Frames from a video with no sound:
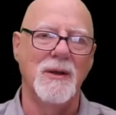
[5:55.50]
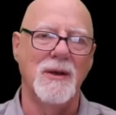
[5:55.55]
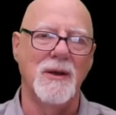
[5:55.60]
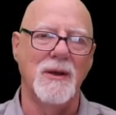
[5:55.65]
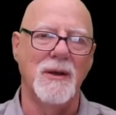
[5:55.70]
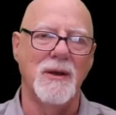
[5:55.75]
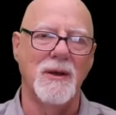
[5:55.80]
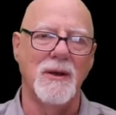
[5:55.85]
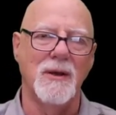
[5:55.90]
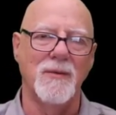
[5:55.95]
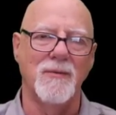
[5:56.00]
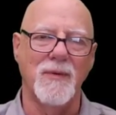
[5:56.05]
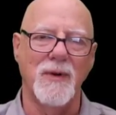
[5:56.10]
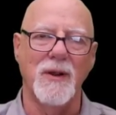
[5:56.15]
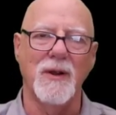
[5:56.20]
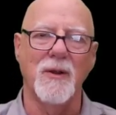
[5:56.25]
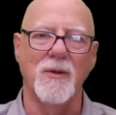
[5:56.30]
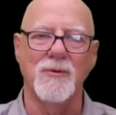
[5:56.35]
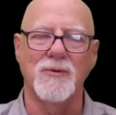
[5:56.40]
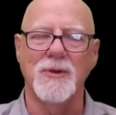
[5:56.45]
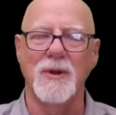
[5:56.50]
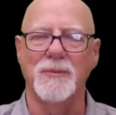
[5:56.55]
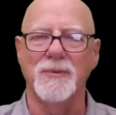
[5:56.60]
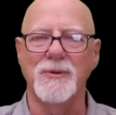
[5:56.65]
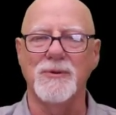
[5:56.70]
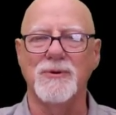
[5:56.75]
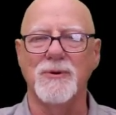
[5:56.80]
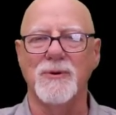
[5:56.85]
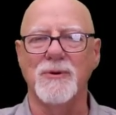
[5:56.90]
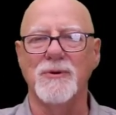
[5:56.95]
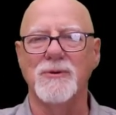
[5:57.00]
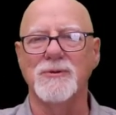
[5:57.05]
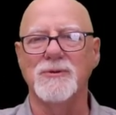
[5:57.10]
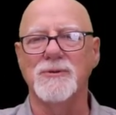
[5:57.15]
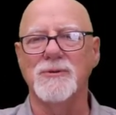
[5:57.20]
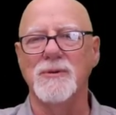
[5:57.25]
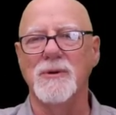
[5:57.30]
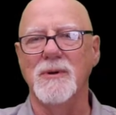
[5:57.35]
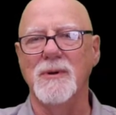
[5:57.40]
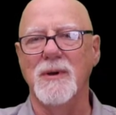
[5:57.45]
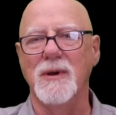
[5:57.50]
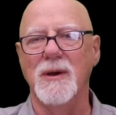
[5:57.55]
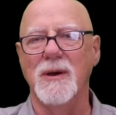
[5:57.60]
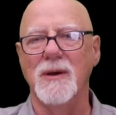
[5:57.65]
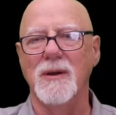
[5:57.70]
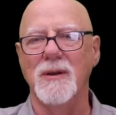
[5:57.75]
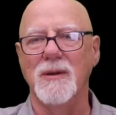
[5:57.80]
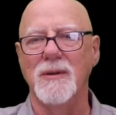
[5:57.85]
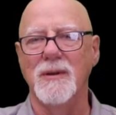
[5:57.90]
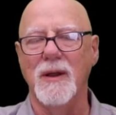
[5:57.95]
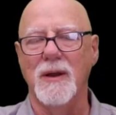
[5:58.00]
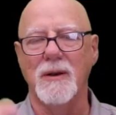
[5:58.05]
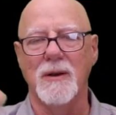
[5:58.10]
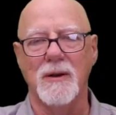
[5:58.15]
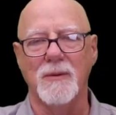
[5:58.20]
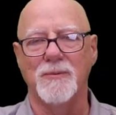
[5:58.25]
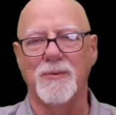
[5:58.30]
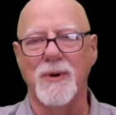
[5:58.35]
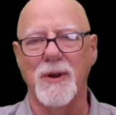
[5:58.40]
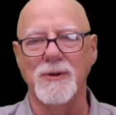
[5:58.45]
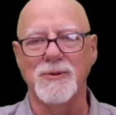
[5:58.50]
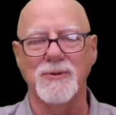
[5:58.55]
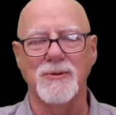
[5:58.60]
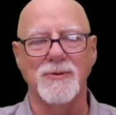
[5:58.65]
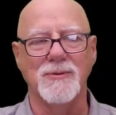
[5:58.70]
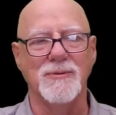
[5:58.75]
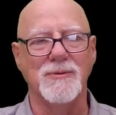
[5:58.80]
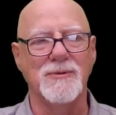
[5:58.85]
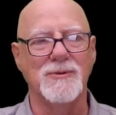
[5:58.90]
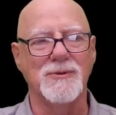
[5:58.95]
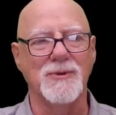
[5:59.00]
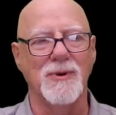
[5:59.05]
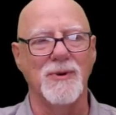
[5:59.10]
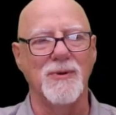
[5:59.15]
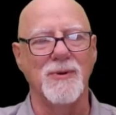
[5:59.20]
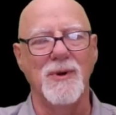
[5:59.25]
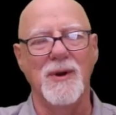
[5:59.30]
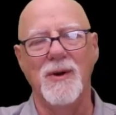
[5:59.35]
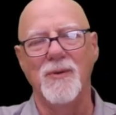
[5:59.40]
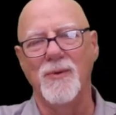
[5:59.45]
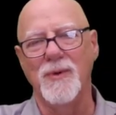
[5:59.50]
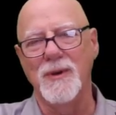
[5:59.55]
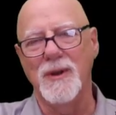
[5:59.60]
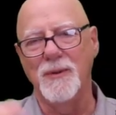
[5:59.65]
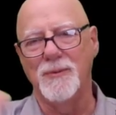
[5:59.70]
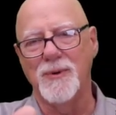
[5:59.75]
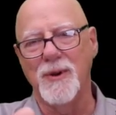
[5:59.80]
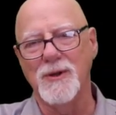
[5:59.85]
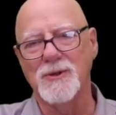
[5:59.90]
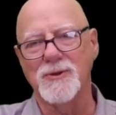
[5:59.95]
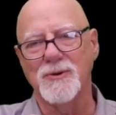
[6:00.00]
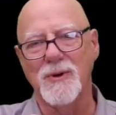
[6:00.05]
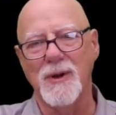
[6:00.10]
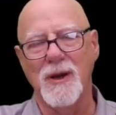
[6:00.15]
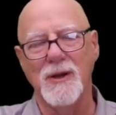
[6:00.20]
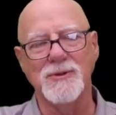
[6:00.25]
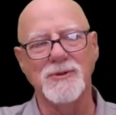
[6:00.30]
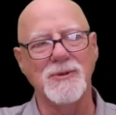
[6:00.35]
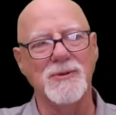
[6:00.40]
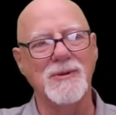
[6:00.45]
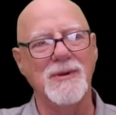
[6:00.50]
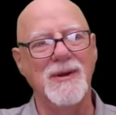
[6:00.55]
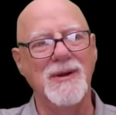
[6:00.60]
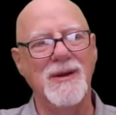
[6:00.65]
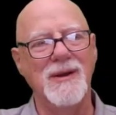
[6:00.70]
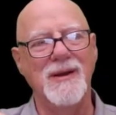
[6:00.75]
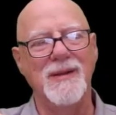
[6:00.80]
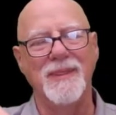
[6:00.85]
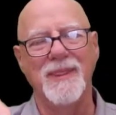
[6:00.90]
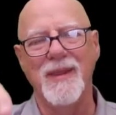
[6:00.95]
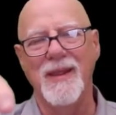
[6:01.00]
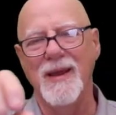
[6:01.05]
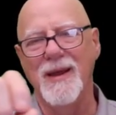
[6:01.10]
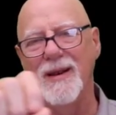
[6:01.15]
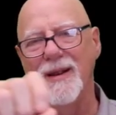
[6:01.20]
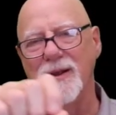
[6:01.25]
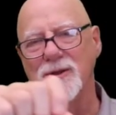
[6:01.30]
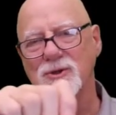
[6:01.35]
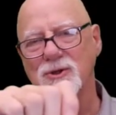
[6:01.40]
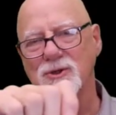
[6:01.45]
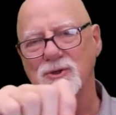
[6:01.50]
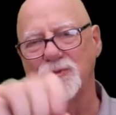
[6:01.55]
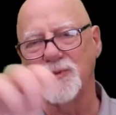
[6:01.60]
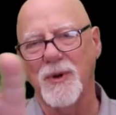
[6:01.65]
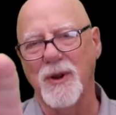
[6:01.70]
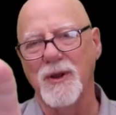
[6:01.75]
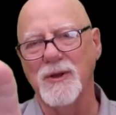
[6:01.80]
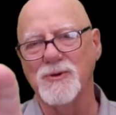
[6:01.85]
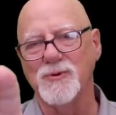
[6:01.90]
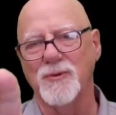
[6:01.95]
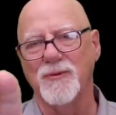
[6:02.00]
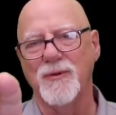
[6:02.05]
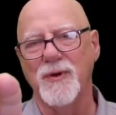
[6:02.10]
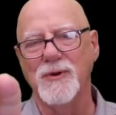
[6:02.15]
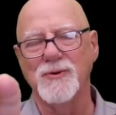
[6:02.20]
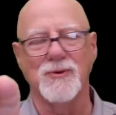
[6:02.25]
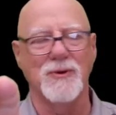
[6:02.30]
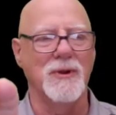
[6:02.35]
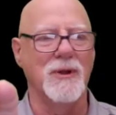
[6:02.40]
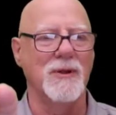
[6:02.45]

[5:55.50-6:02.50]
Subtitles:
Very low temperatures, not under pressure. So we depressurize it, and as it sprays refrigerant